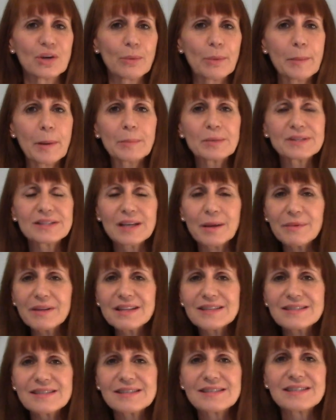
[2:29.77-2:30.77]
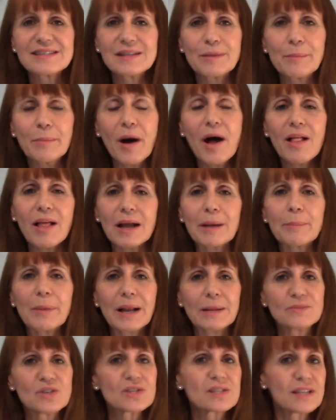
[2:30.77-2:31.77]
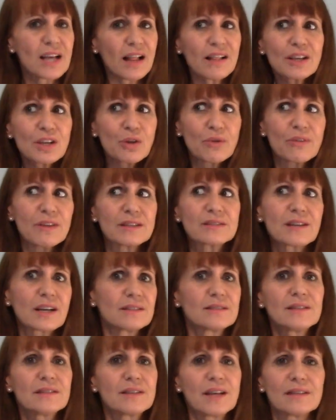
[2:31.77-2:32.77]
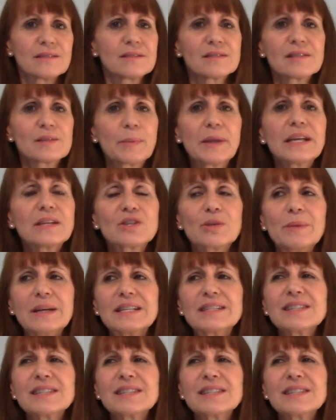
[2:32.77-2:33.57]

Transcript: Now, remember, some of this is symbolic, but I'm just telling you this because it doesn't speak to me.